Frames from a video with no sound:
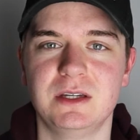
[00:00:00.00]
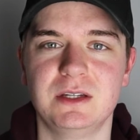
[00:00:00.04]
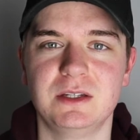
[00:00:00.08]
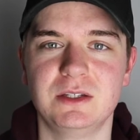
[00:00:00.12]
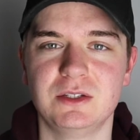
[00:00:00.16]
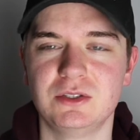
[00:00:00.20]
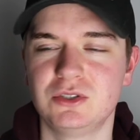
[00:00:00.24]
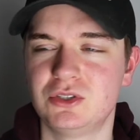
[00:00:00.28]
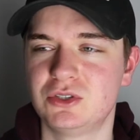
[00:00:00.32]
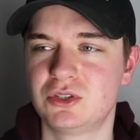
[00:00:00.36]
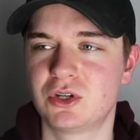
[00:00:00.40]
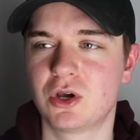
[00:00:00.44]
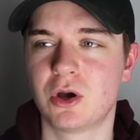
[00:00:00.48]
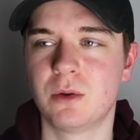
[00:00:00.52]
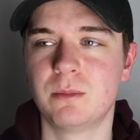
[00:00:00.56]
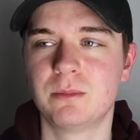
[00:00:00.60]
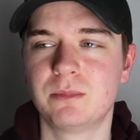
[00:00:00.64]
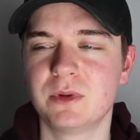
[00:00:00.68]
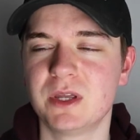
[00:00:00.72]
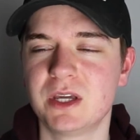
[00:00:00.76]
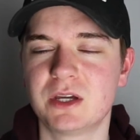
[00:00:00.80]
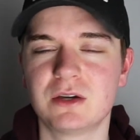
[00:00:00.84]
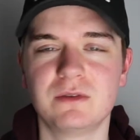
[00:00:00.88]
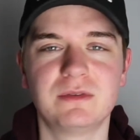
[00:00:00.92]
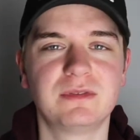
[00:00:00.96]
He
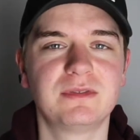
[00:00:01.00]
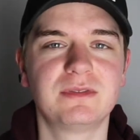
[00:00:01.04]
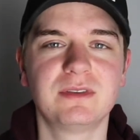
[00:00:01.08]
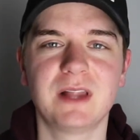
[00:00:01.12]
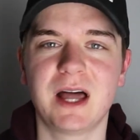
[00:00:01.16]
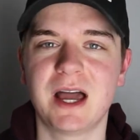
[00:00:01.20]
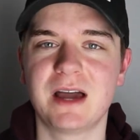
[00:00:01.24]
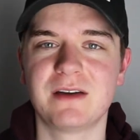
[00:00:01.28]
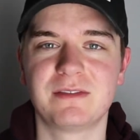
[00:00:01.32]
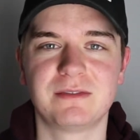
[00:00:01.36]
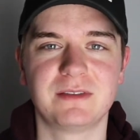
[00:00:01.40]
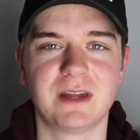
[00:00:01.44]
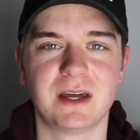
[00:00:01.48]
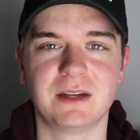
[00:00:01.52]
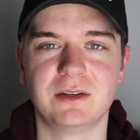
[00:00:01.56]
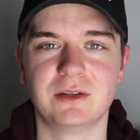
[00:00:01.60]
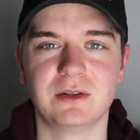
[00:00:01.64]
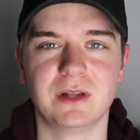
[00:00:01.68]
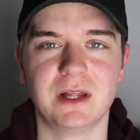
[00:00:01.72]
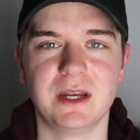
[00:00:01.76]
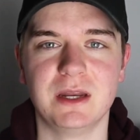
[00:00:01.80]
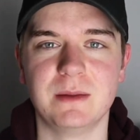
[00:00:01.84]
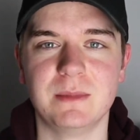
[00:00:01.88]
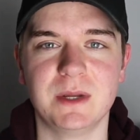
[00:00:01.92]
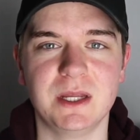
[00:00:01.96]
could fly off the
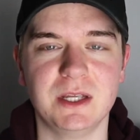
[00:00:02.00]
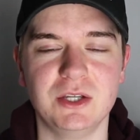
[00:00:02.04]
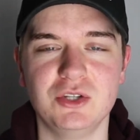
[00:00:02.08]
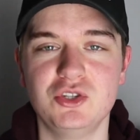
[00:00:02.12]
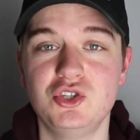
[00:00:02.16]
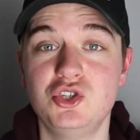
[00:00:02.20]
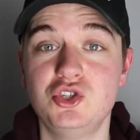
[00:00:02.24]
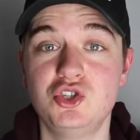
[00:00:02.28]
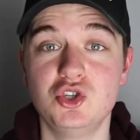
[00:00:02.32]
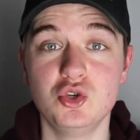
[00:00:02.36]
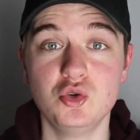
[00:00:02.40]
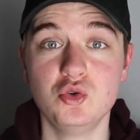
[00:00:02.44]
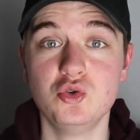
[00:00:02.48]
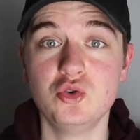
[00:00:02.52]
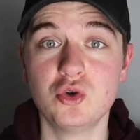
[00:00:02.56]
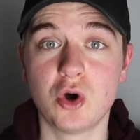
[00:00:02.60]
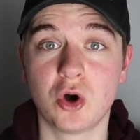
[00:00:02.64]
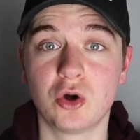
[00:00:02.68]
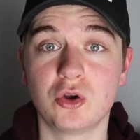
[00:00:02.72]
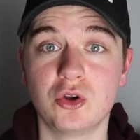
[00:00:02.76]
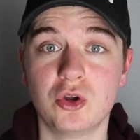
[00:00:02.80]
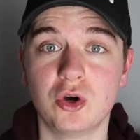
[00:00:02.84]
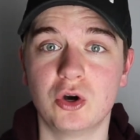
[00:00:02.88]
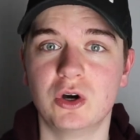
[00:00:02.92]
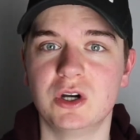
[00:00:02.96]
handle any minute. You do
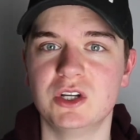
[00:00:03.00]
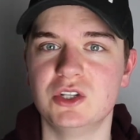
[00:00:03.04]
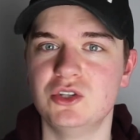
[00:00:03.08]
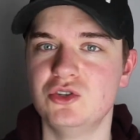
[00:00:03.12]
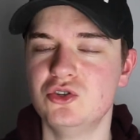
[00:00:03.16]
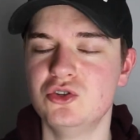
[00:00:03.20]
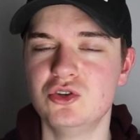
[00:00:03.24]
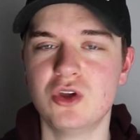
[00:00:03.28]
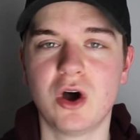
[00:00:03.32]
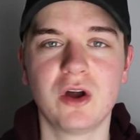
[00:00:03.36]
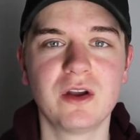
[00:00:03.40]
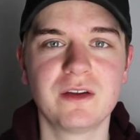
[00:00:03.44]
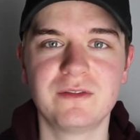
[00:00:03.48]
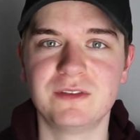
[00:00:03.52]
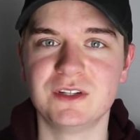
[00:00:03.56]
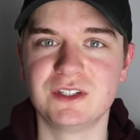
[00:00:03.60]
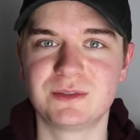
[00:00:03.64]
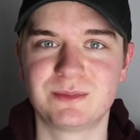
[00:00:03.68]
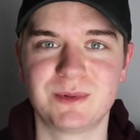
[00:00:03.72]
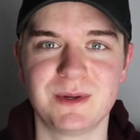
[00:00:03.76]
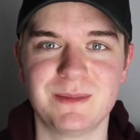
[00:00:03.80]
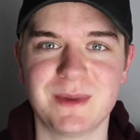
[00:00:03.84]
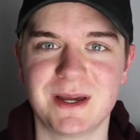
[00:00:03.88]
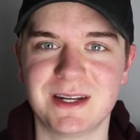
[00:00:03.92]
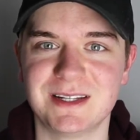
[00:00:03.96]
not know. None of it's
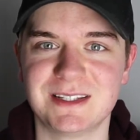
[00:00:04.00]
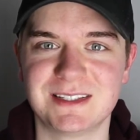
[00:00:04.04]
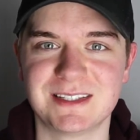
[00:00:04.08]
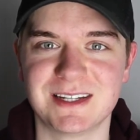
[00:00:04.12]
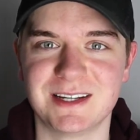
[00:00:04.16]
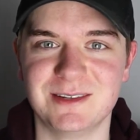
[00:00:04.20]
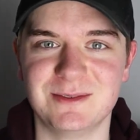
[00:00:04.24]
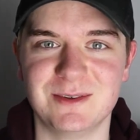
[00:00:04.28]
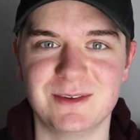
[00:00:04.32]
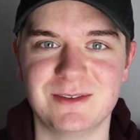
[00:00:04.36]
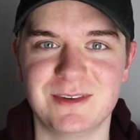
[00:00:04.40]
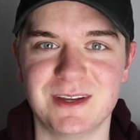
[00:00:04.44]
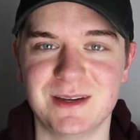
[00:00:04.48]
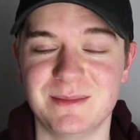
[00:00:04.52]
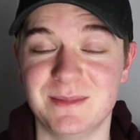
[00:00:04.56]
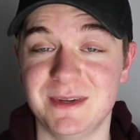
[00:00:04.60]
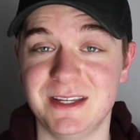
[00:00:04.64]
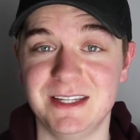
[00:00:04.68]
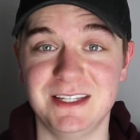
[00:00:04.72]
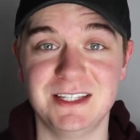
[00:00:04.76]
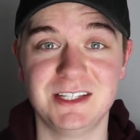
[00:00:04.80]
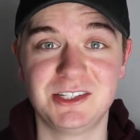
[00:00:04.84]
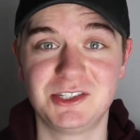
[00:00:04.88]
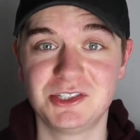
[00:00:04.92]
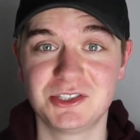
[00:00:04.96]
premeditated with him.
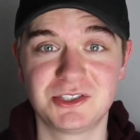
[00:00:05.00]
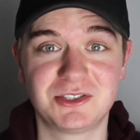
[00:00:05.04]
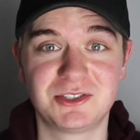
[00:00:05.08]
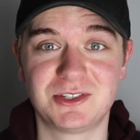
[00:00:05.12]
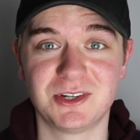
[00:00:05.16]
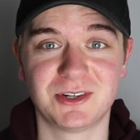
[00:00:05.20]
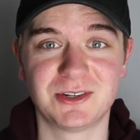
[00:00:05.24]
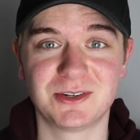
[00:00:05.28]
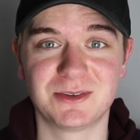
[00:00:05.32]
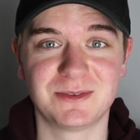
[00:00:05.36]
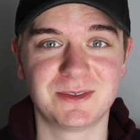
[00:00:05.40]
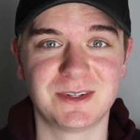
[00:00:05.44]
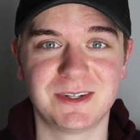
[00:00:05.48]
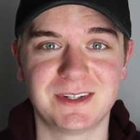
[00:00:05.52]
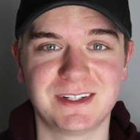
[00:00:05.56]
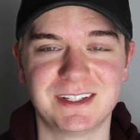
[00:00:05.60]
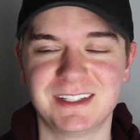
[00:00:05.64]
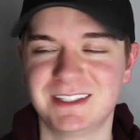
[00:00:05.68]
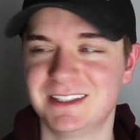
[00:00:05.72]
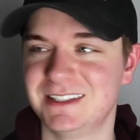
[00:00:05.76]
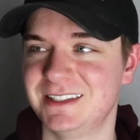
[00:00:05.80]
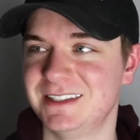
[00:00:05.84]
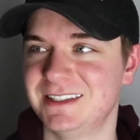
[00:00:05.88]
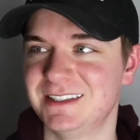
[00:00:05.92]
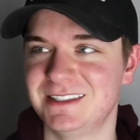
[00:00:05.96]
You just don't know what
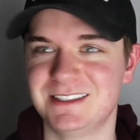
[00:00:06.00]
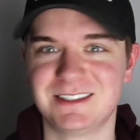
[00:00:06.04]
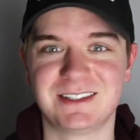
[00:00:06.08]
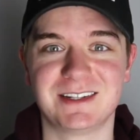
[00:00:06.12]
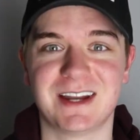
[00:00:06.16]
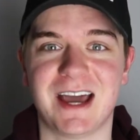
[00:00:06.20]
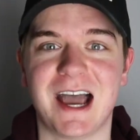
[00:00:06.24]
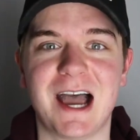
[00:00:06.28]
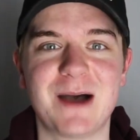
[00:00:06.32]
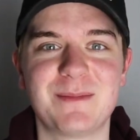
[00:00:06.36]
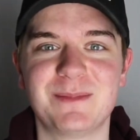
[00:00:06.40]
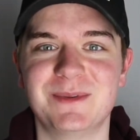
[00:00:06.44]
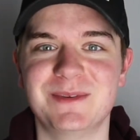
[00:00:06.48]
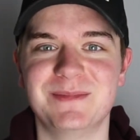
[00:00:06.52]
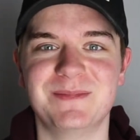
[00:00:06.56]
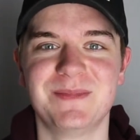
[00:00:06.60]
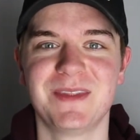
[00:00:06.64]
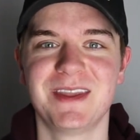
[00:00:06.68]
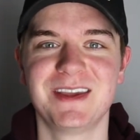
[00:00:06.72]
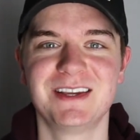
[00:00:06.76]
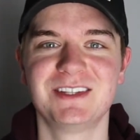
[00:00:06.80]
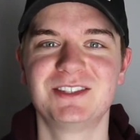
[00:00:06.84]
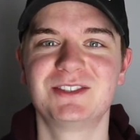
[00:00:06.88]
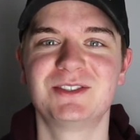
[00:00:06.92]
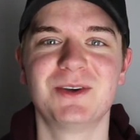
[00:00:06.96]
is going to happen.
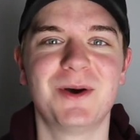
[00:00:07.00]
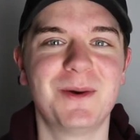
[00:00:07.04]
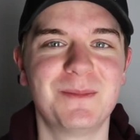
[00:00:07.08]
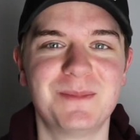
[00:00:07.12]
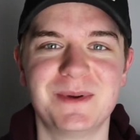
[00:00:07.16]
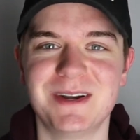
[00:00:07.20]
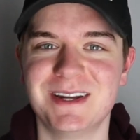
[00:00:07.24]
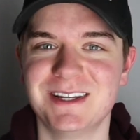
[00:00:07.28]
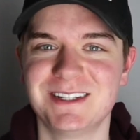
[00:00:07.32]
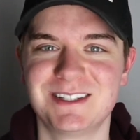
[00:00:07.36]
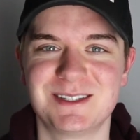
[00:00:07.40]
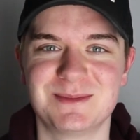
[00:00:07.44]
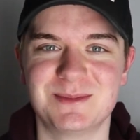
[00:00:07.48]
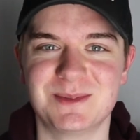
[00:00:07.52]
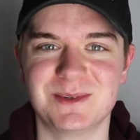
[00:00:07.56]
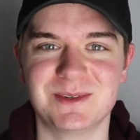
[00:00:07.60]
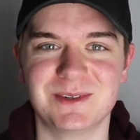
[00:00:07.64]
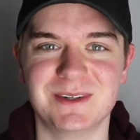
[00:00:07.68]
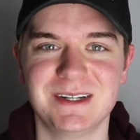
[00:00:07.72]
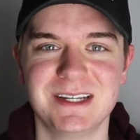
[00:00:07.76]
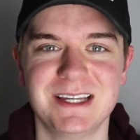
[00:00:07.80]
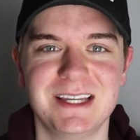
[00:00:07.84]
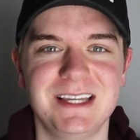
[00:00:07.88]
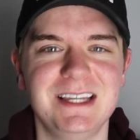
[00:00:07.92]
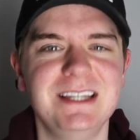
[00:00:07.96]
So
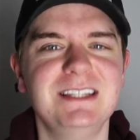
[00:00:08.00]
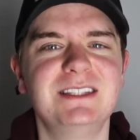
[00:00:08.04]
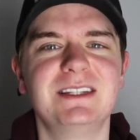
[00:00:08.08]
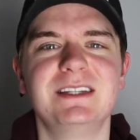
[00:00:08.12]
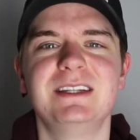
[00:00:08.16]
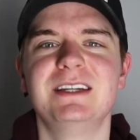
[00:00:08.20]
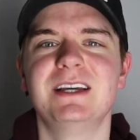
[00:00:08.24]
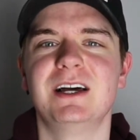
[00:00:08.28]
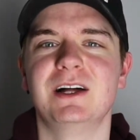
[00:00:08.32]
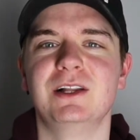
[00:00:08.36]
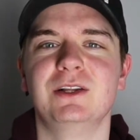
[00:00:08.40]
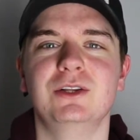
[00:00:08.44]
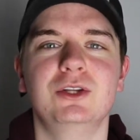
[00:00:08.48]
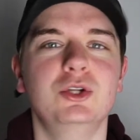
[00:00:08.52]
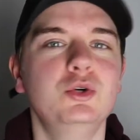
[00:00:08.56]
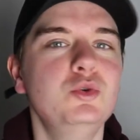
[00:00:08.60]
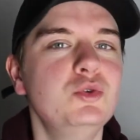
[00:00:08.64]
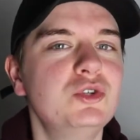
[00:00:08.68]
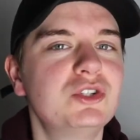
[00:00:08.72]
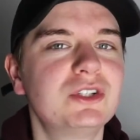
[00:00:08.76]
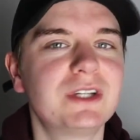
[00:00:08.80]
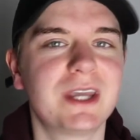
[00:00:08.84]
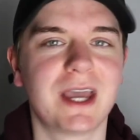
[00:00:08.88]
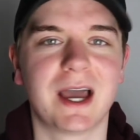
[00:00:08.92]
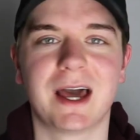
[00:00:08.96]
unpredictable. He's a
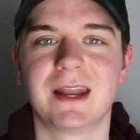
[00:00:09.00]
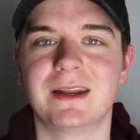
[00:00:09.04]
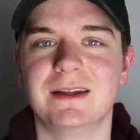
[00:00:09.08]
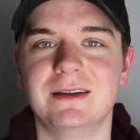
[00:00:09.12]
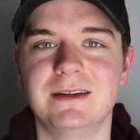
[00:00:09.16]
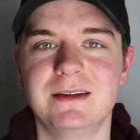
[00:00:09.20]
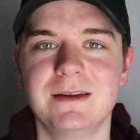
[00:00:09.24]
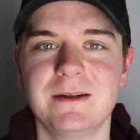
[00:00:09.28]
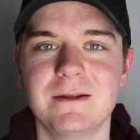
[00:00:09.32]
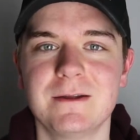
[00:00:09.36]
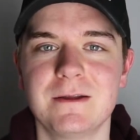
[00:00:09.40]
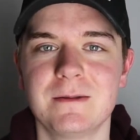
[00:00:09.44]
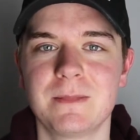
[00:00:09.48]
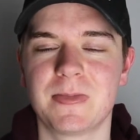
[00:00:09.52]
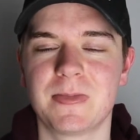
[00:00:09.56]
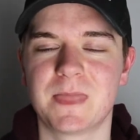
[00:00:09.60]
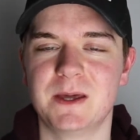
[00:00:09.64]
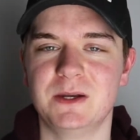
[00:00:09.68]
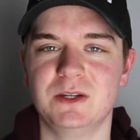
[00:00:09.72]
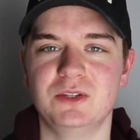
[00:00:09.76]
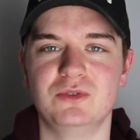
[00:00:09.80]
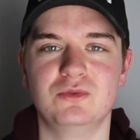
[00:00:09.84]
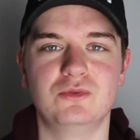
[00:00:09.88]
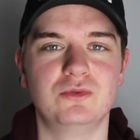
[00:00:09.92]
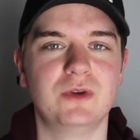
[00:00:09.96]
loose cannon.
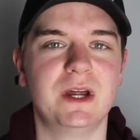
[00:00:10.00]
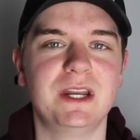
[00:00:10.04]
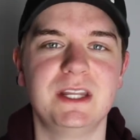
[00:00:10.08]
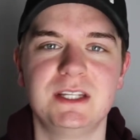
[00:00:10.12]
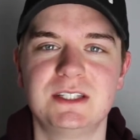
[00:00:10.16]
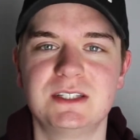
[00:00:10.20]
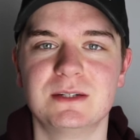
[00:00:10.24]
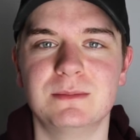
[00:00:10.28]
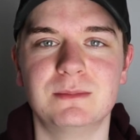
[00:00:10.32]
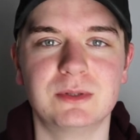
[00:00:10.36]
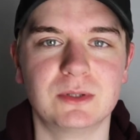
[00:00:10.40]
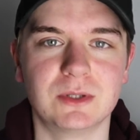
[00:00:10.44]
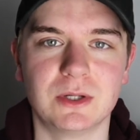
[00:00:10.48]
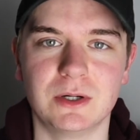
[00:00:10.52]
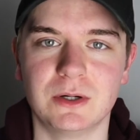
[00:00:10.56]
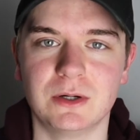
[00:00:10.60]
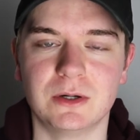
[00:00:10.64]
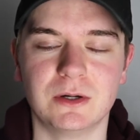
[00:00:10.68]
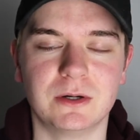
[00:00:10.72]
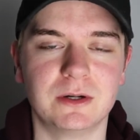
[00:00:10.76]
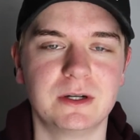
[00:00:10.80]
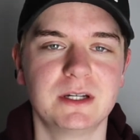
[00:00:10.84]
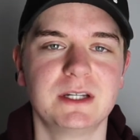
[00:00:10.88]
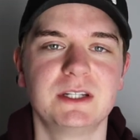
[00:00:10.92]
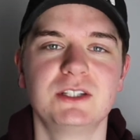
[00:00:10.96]
And he's ready to
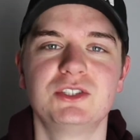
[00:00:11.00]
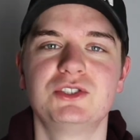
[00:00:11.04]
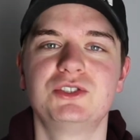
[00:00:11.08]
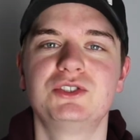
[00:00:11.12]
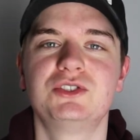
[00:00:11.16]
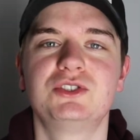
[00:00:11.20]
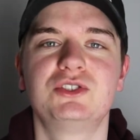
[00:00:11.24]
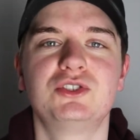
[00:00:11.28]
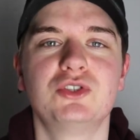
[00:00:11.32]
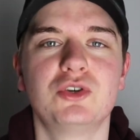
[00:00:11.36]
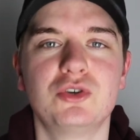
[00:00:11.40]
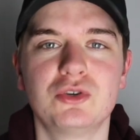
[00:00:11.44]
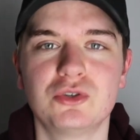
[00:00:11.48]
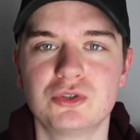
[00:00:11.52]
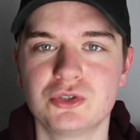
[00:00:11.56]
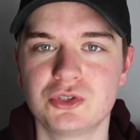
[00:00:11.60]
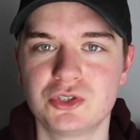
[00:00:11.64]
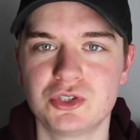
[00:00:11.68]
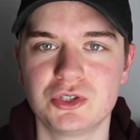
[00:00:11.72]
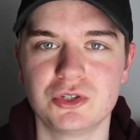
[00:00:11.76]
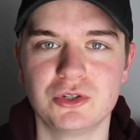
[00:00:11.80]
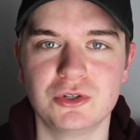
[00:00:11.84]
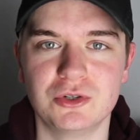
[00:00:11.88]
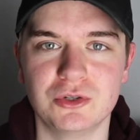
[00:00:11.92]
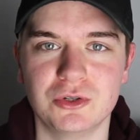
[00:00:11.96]
blow.
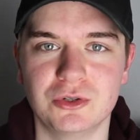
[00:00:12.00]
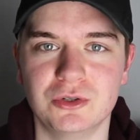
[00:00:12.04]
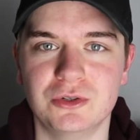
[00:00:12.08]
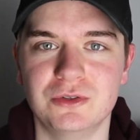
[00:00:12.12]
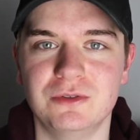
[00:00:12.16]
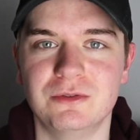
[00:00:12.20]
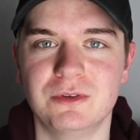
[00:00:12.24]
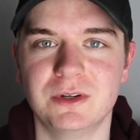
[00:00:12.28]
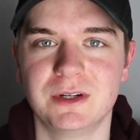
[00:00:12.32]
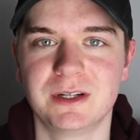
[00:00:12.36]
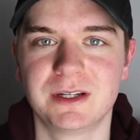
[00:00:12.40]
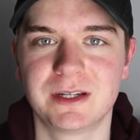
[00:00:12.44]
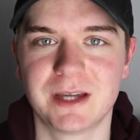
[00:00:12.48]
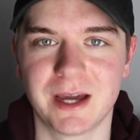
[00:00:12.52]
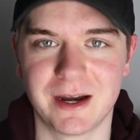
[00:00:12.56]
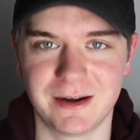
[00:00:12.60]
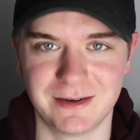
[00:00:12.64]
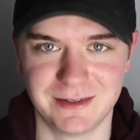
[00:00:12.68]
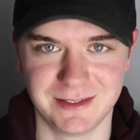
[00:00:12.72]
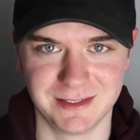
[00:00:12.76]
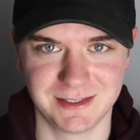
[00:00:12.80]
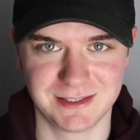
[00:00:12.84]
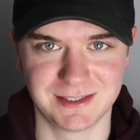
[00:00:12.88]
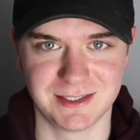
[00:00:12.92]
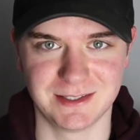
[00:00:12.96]
Such a good
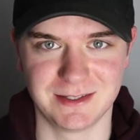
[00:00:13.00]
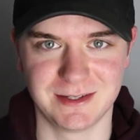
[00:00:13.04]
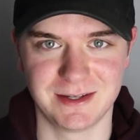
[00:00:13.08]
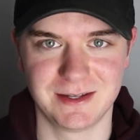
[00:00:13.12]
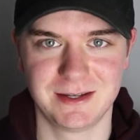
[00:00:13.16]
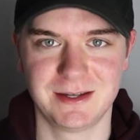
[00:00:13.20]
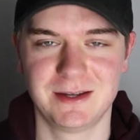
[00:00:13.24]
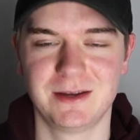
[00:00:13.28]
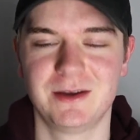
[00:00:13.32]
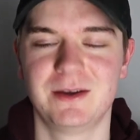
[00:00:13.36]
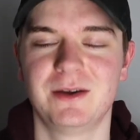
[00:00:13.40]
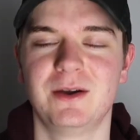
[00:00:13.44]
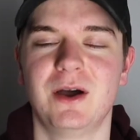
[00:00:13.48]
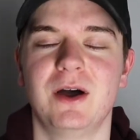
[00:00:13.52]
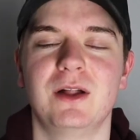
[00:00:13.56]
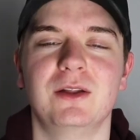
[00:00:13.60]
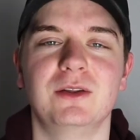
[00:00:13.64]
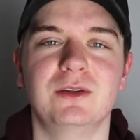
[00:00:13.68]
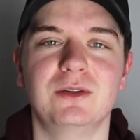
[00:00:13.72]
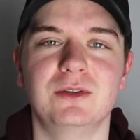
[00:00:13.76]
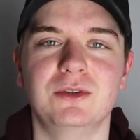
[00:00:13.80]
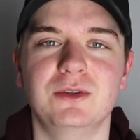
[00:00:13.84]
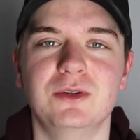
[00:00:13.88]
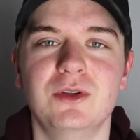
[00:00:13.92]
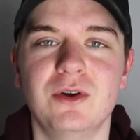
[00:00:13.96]
character.
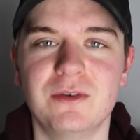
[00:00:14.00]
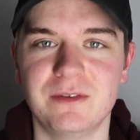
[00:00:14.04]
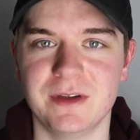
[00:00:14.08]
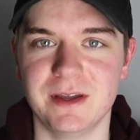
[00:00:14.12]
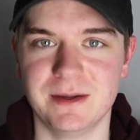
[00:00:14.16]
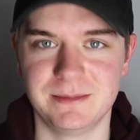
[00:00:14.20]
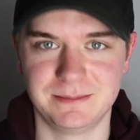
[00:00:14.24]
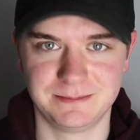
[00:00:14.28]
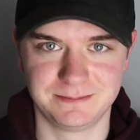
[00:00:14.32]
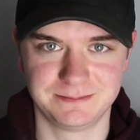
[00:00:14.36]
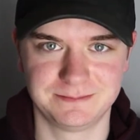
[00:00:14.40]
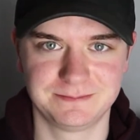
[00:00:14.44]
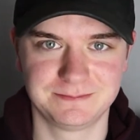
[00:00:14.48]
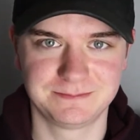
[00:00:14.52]
Love it.